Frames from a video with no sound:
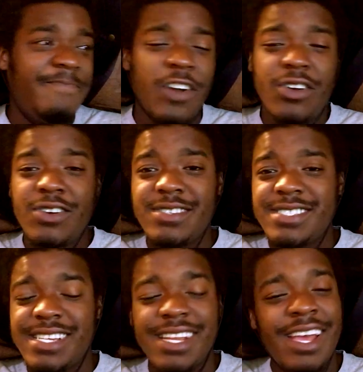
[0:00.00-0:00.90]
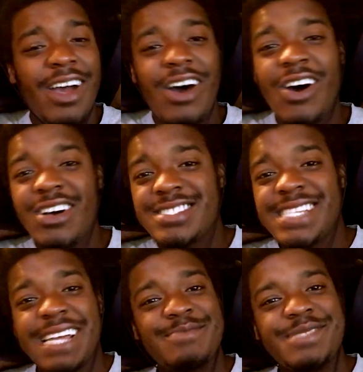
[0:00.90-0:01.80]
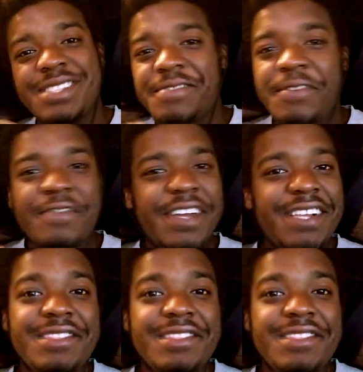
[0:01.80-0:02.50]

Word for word: verse and all type stuff over here.